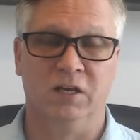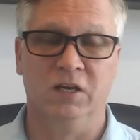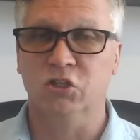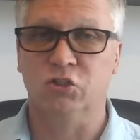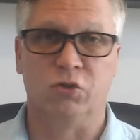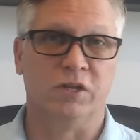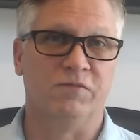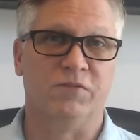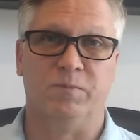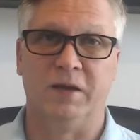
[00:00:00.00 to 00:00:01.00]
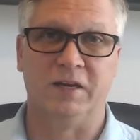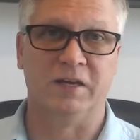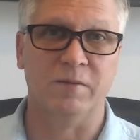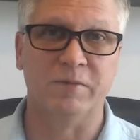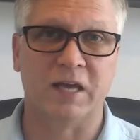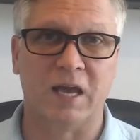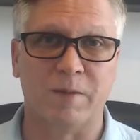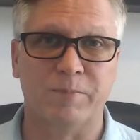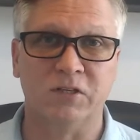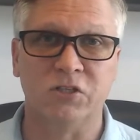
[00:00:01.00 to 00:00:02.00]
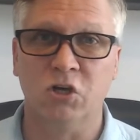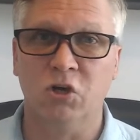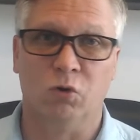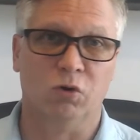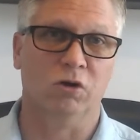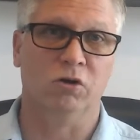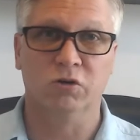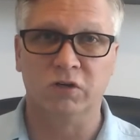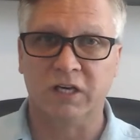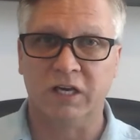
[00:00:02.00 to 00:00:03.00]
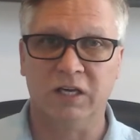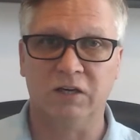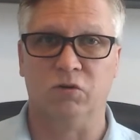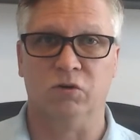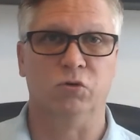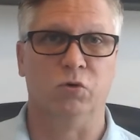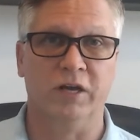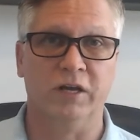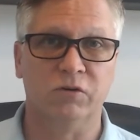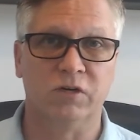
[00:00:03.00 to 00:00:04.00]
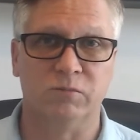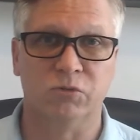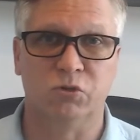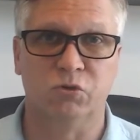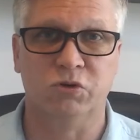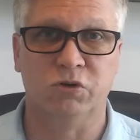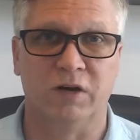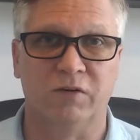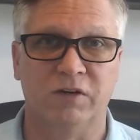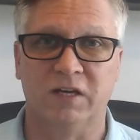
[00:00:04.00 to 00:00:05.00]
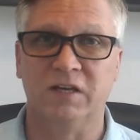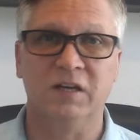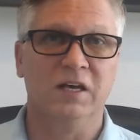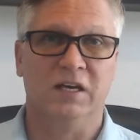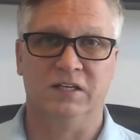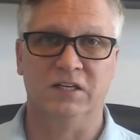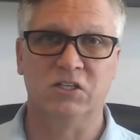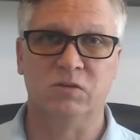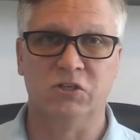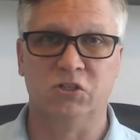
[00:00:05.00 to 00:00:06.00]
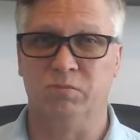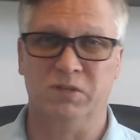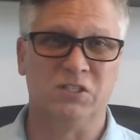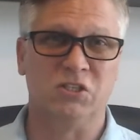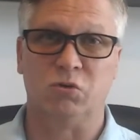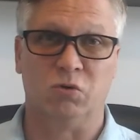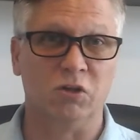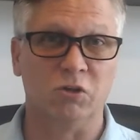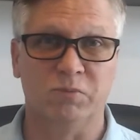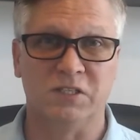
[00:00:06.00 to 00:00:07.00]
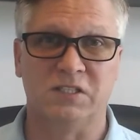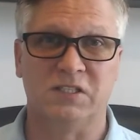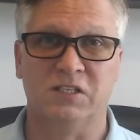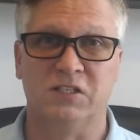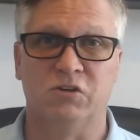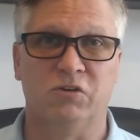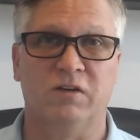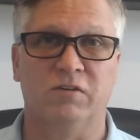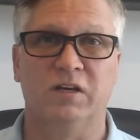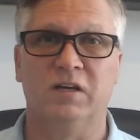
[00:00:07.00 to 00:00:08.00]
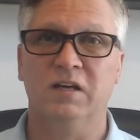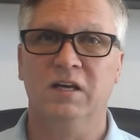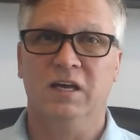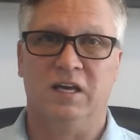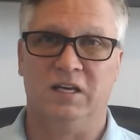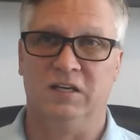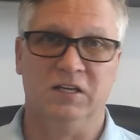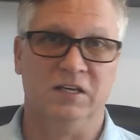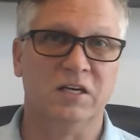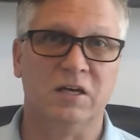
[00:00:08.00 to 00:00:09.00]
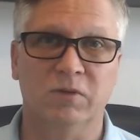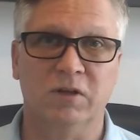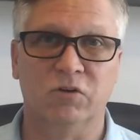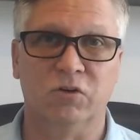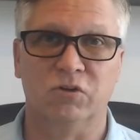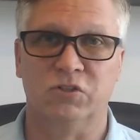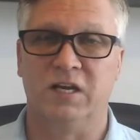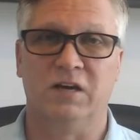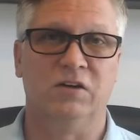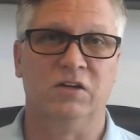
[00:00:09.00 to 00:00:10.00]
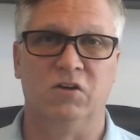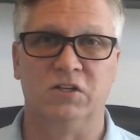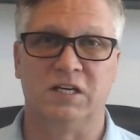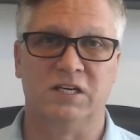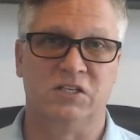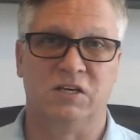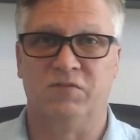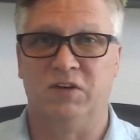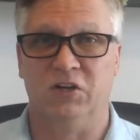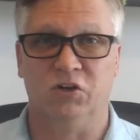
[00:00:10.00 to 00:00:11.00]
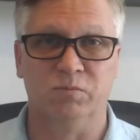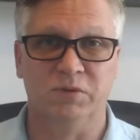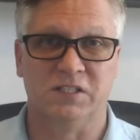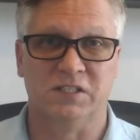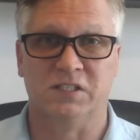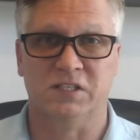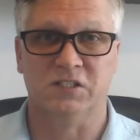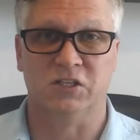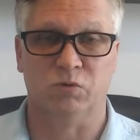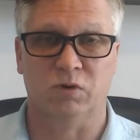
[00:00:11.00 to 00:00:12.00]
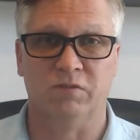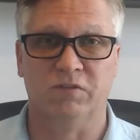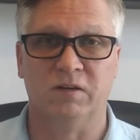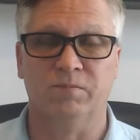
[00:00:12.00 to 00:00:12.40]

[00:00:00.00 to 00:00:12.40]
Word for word: so that if a pandemic happens or a hurricane or a tornado comes through your area and decimates your business or other businesses in your area and the income level goes down and all this kind of stuff and then your business isn't as relevant